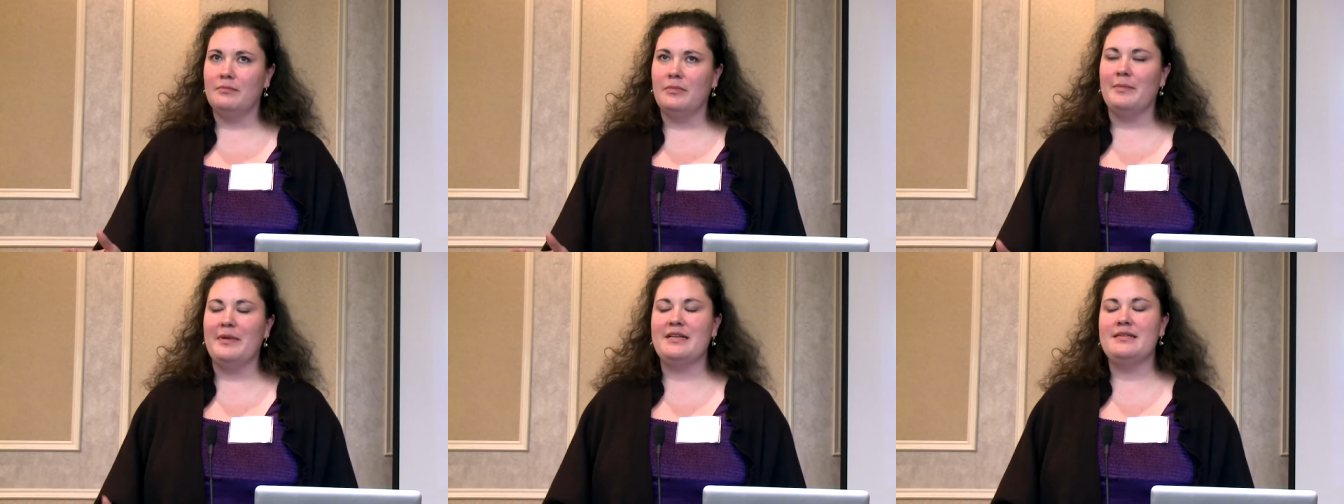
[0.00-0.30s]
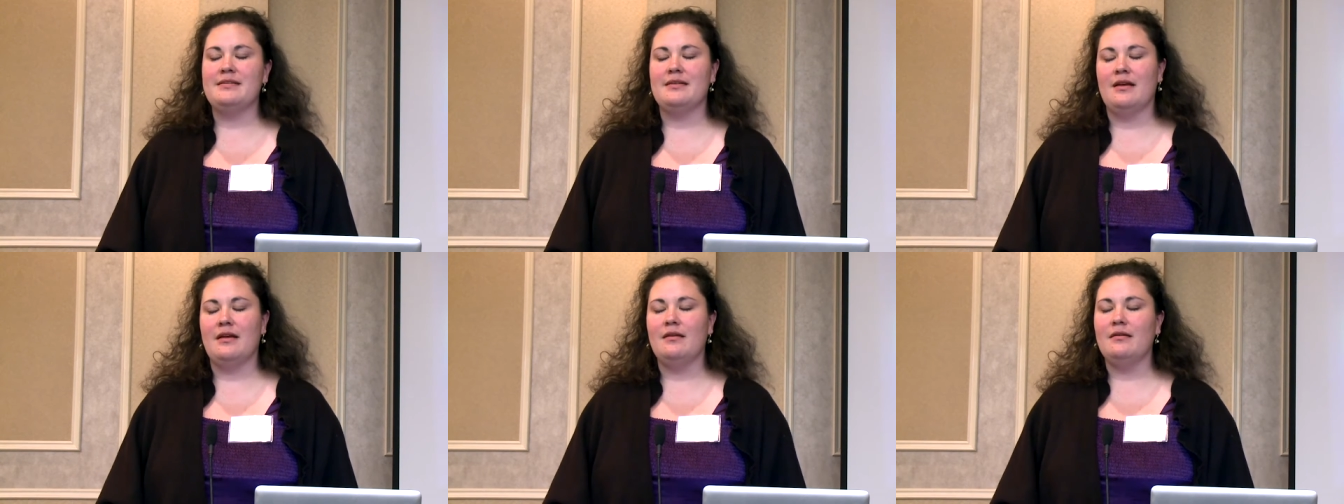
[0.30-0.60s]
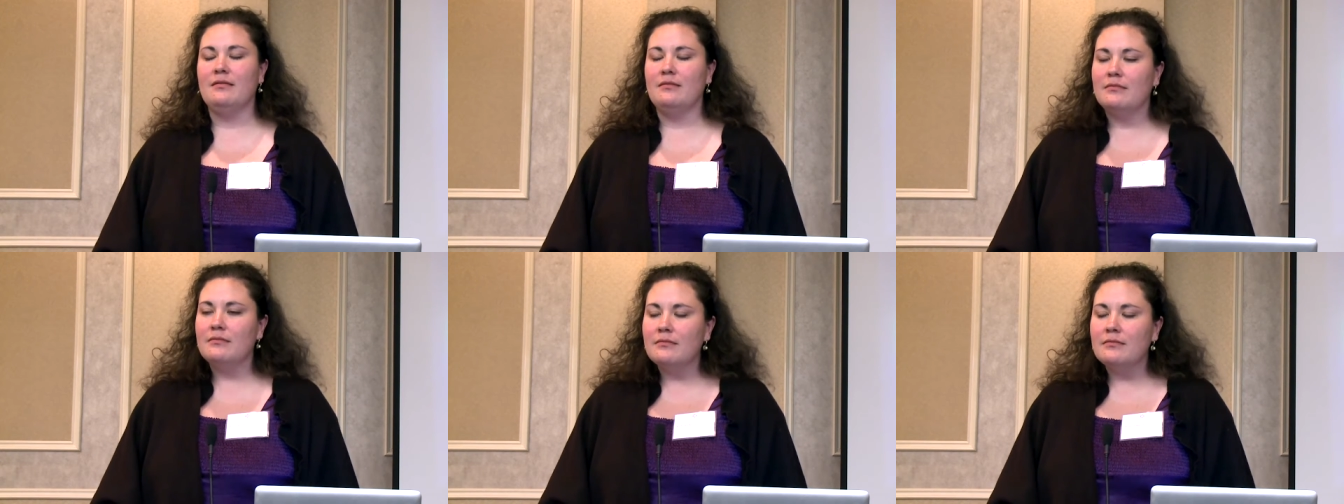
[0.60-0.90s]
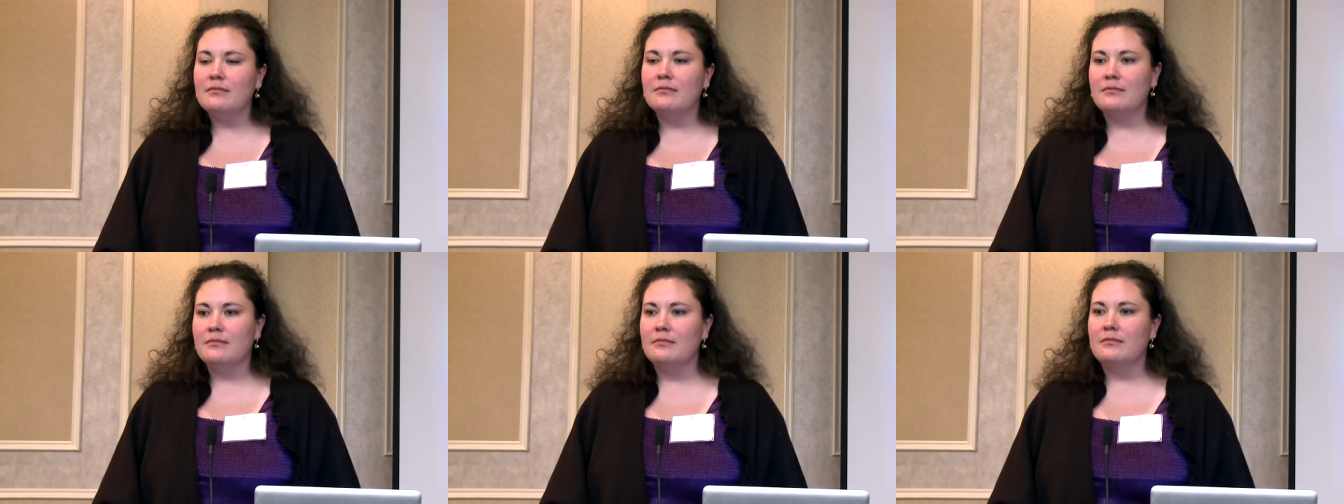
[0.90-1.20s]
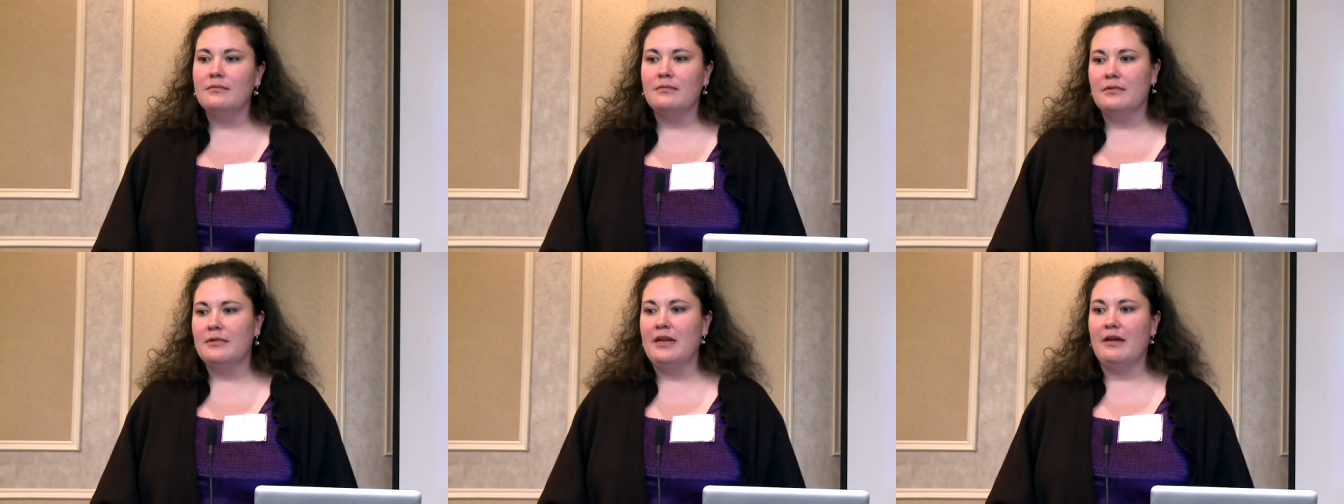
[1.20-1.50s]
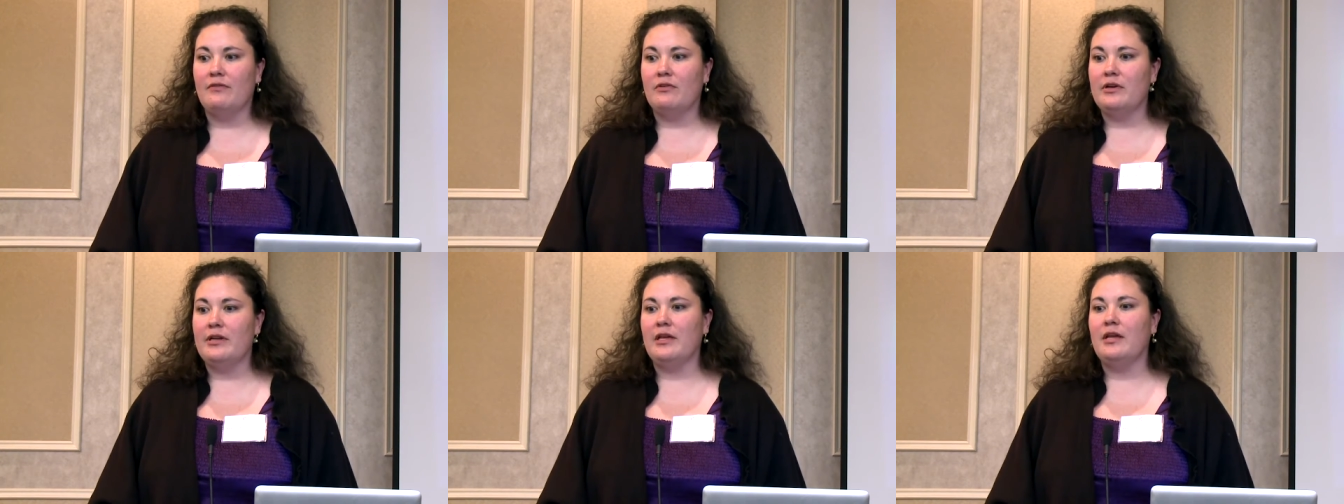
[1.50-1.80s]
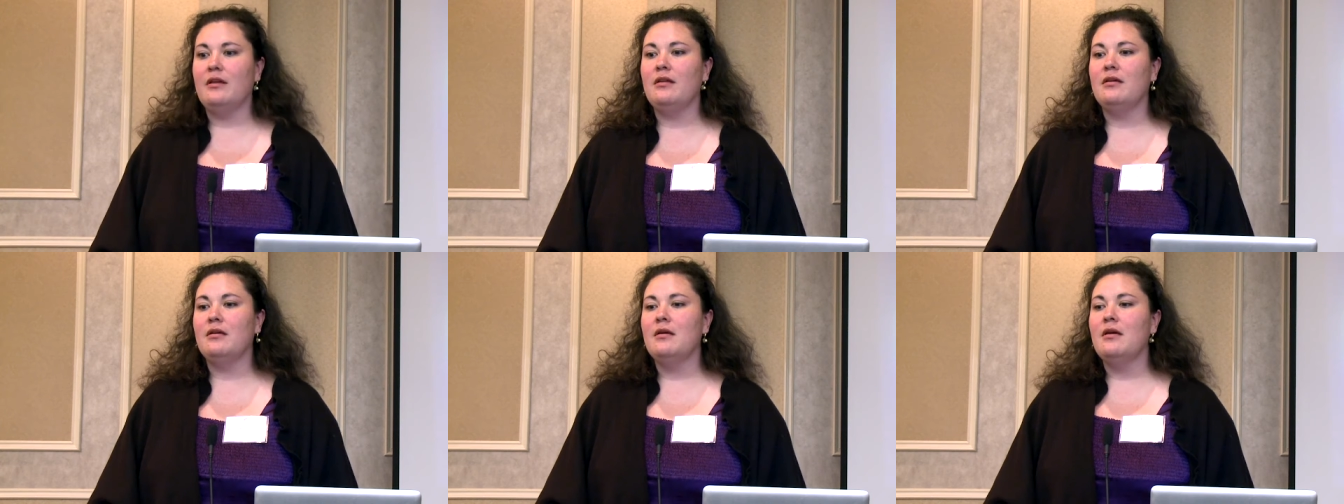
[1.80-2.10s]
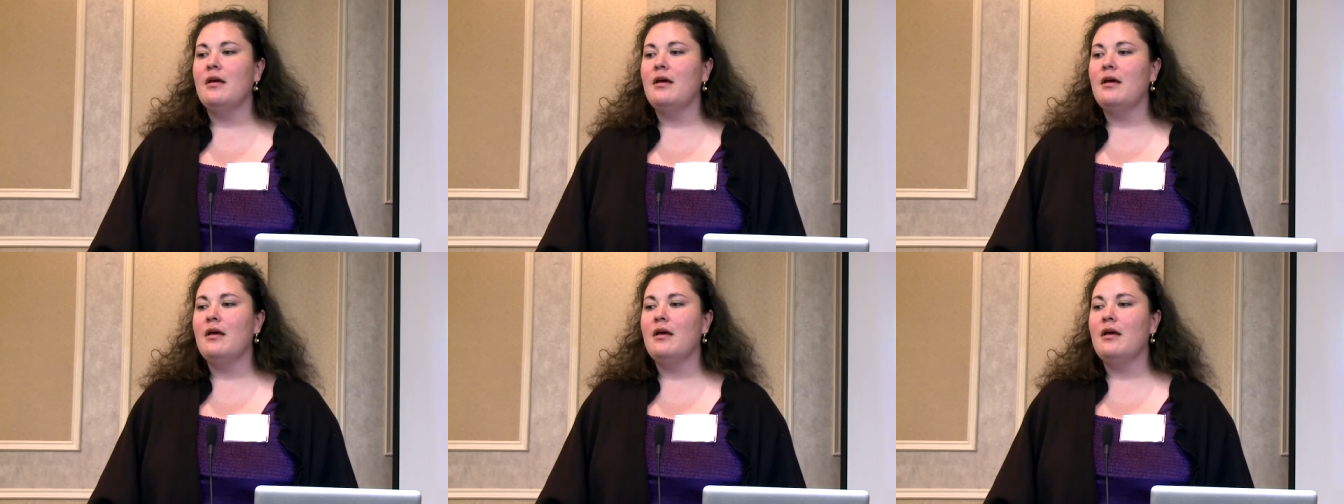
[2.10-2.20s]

My son never did.